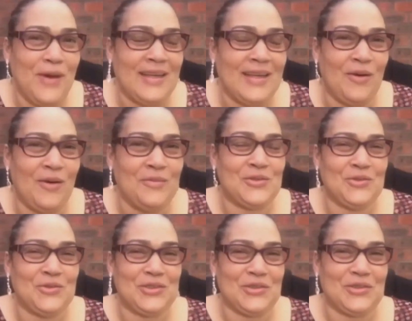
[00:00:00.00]
it comes to
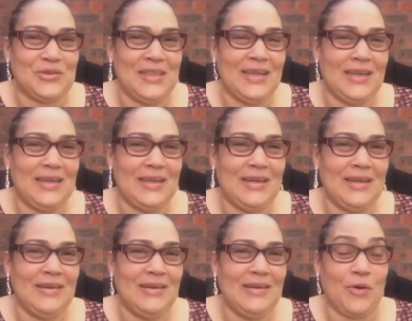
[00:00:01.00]
screening
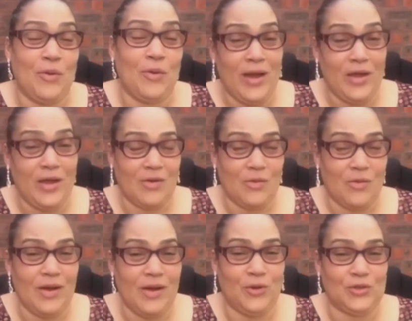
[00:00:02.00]
from where you're, where,
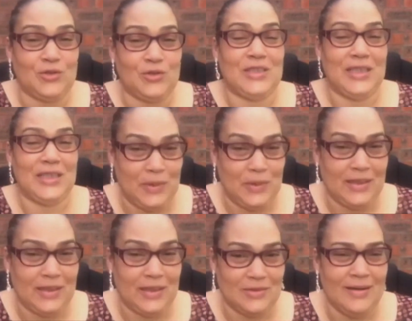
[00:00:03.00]
what you've just
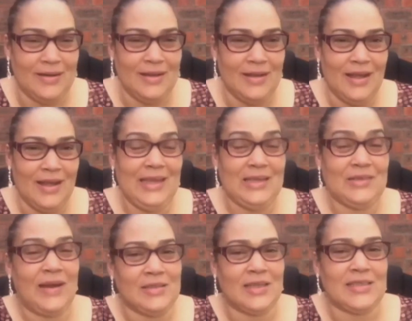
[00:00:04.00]
explained, right? It's
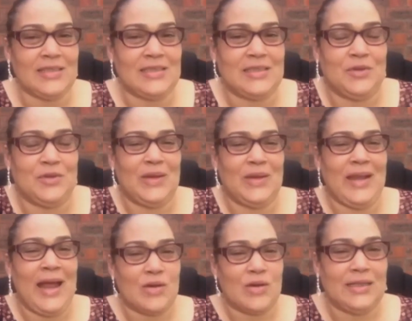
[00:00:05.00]
very interesting. Yeah. I
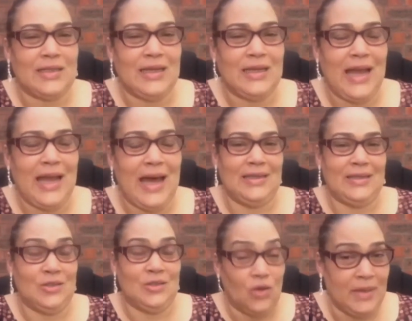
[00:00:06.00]
look at it as a
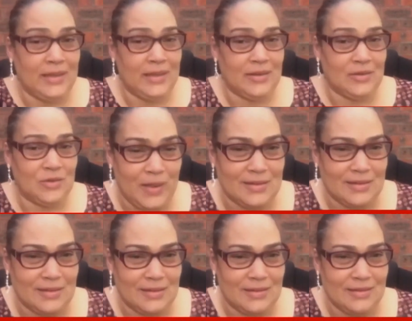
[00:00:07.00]
non-medical
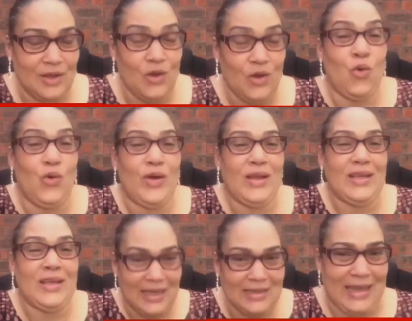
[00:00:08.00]
person who is
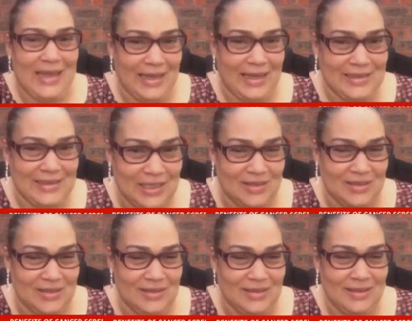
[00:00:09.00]
in the cancer
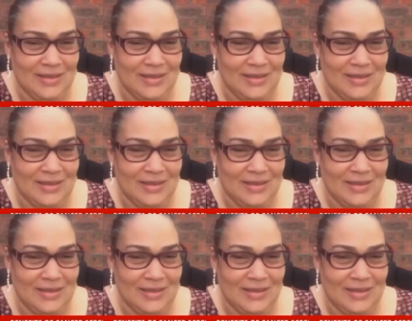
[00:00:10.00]
journey.